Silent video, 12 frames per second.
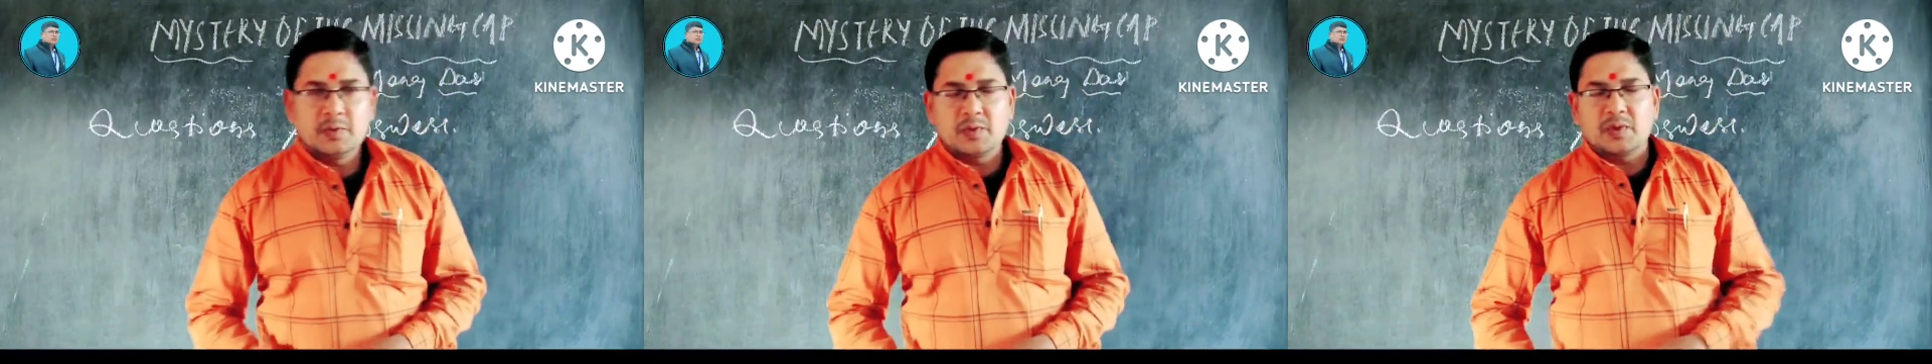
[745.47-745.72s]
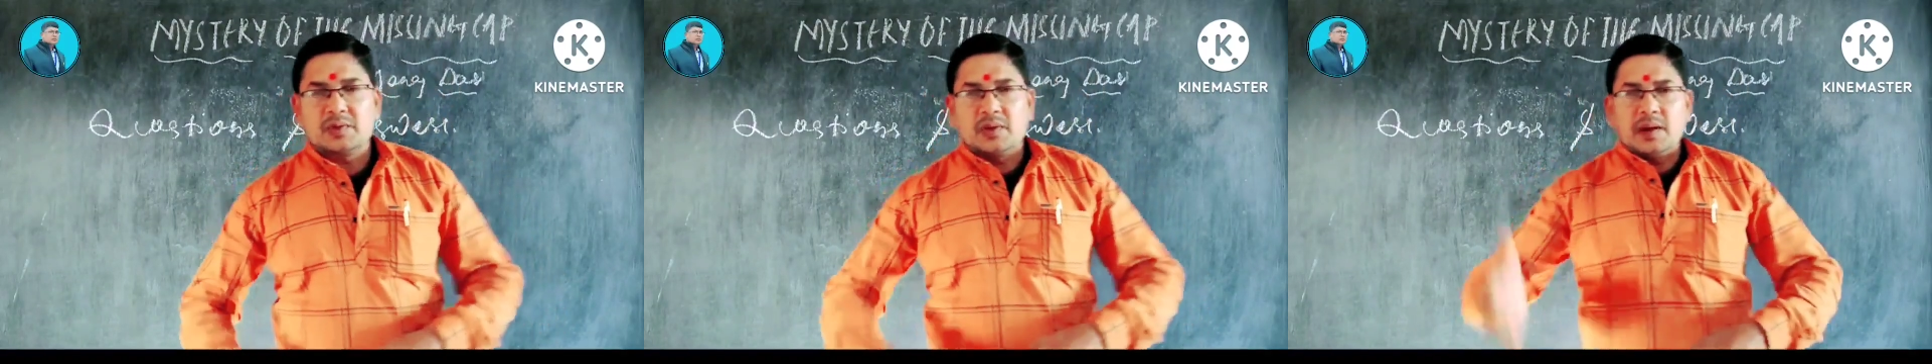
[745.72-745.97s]
You
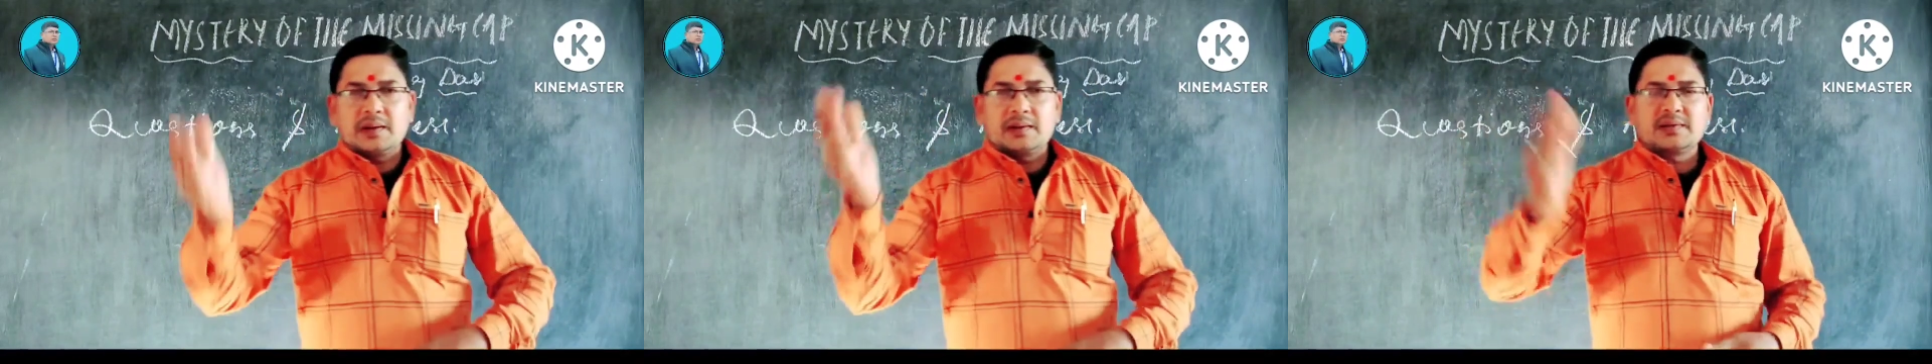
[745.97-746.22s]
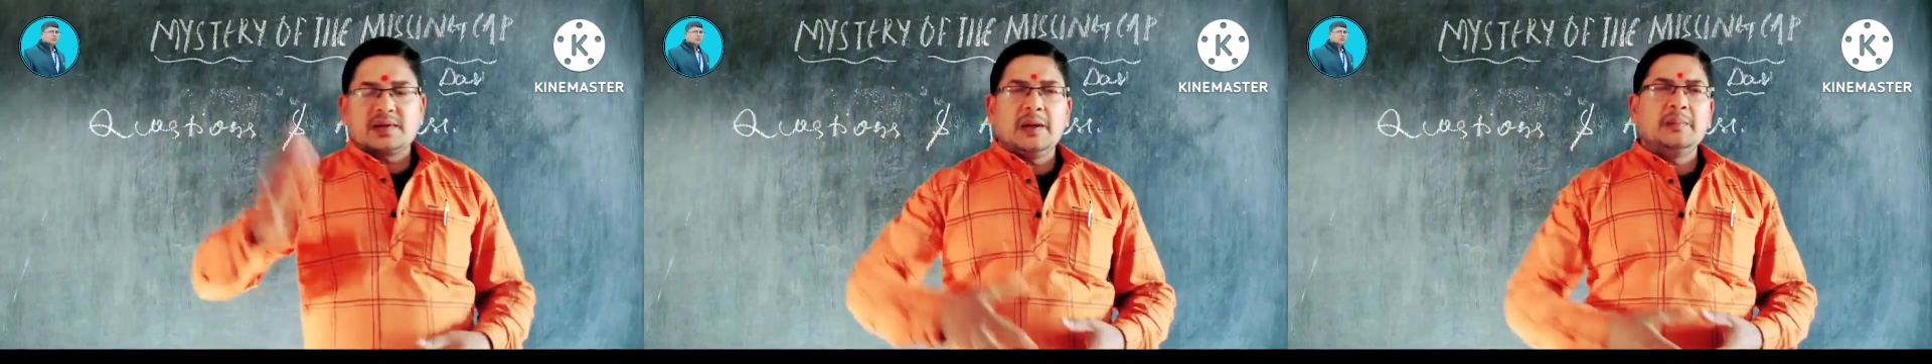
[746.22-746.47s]
know, at
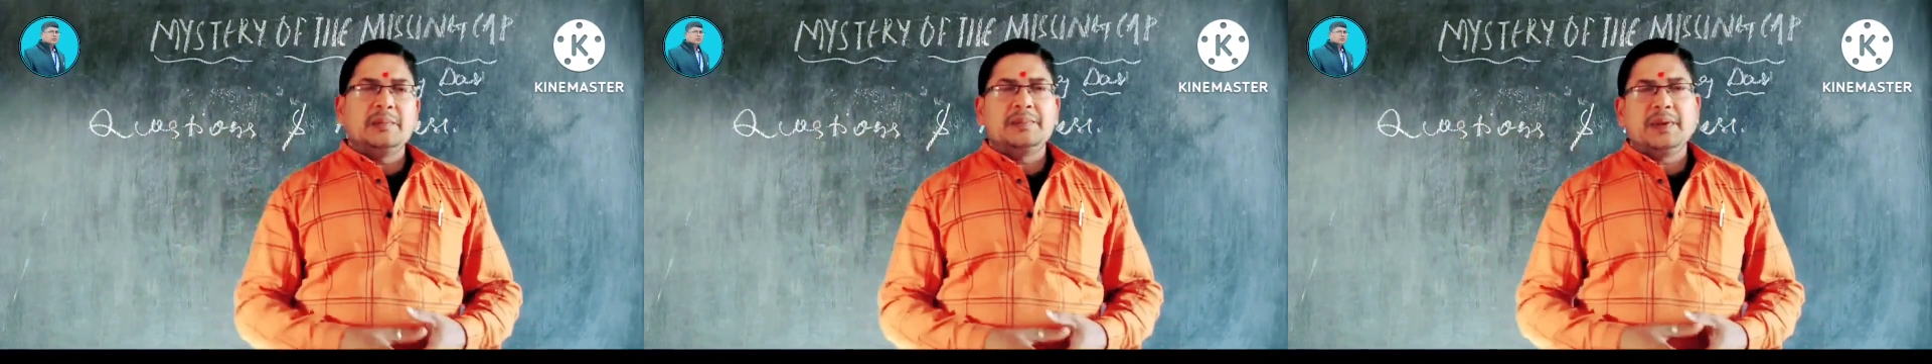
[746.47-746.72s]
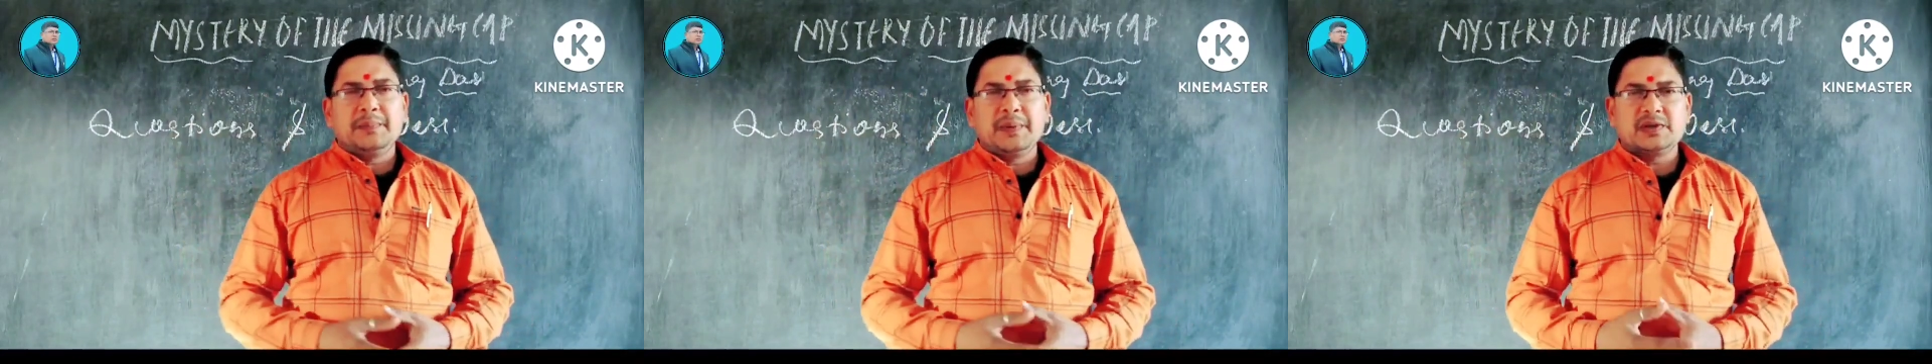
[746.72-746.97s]
the time
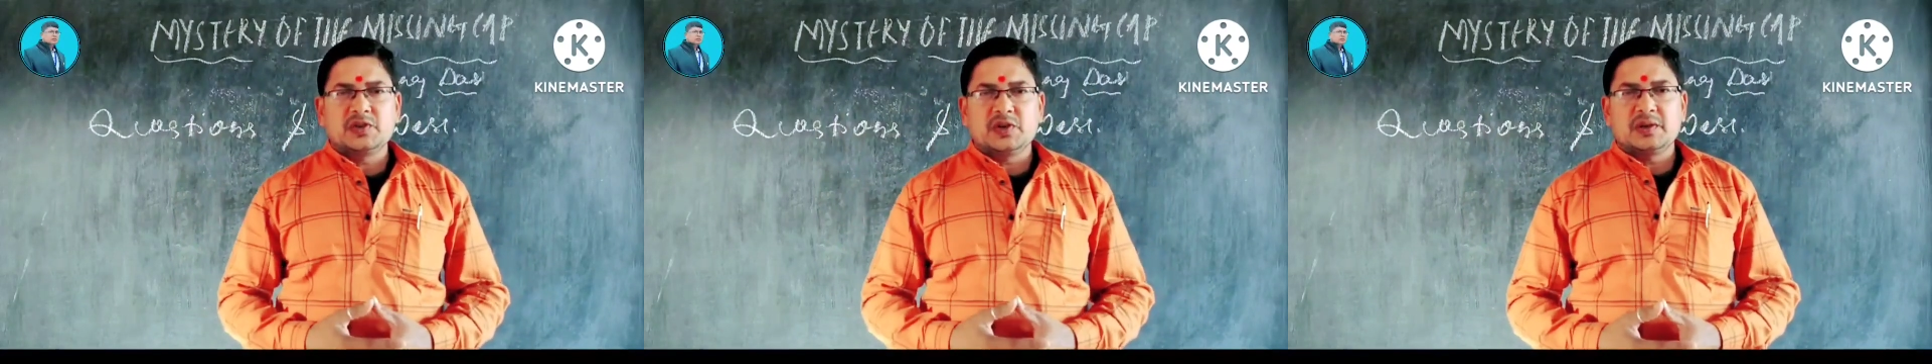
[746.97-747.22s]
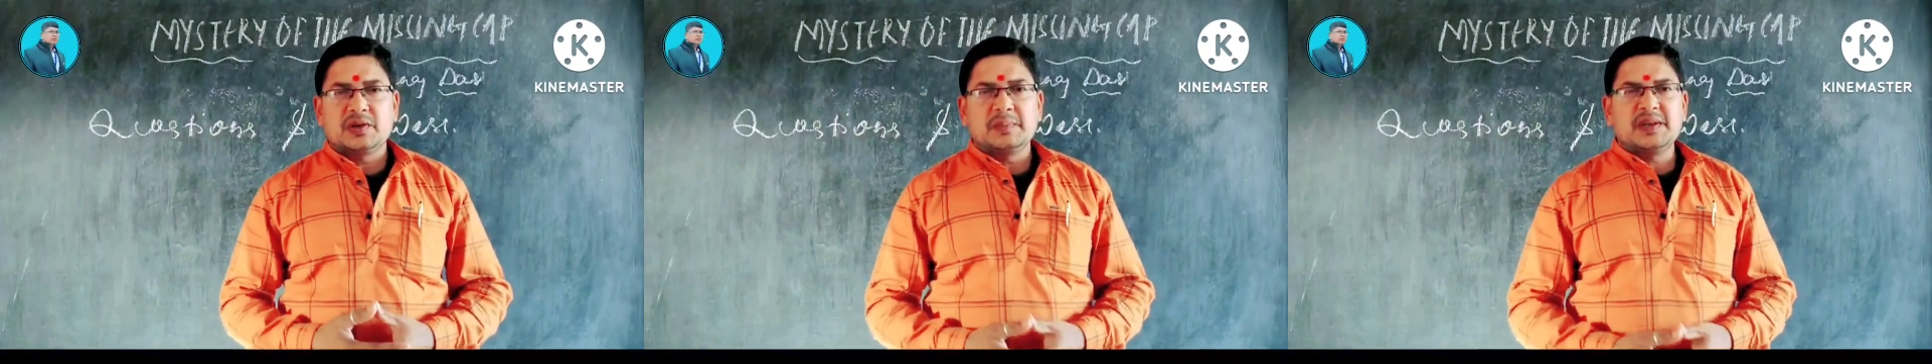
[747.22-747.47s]
of
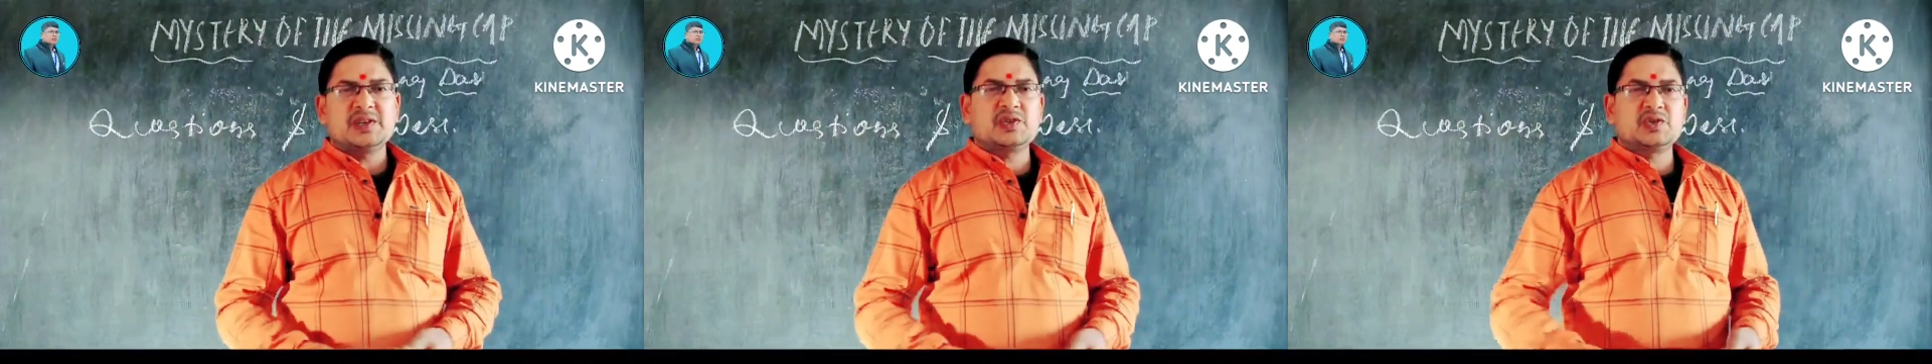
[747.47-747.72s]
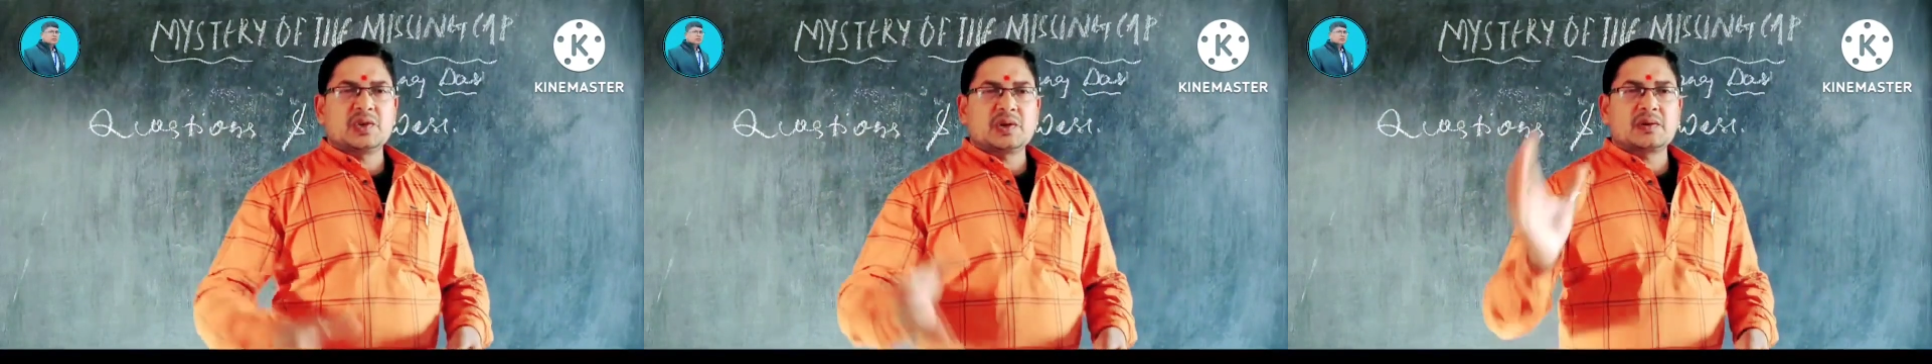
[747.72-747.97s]
departure, the
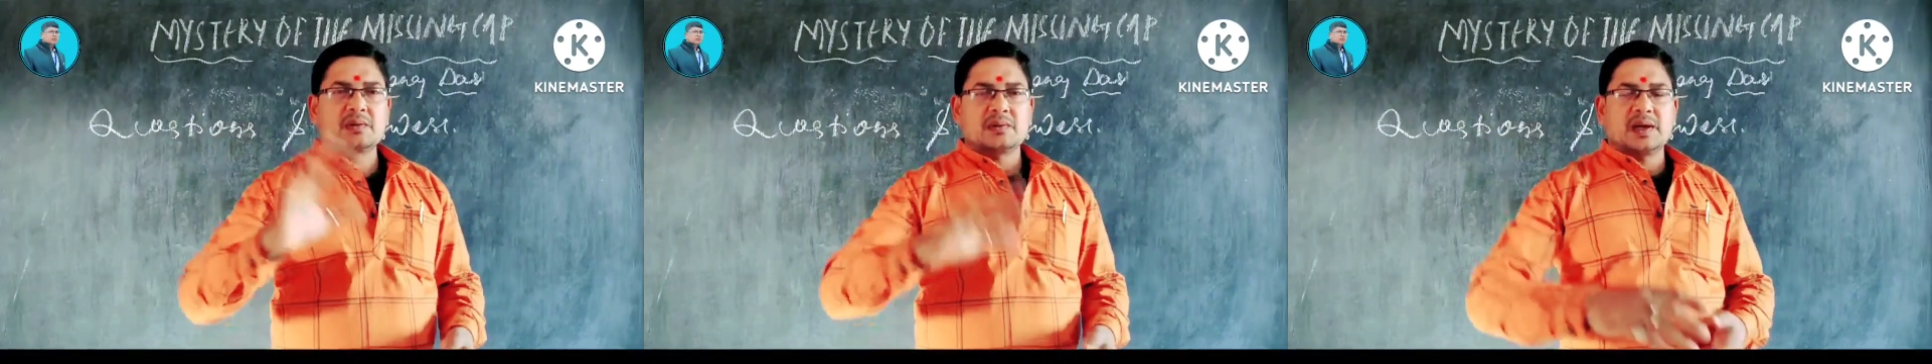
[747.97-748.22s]
minister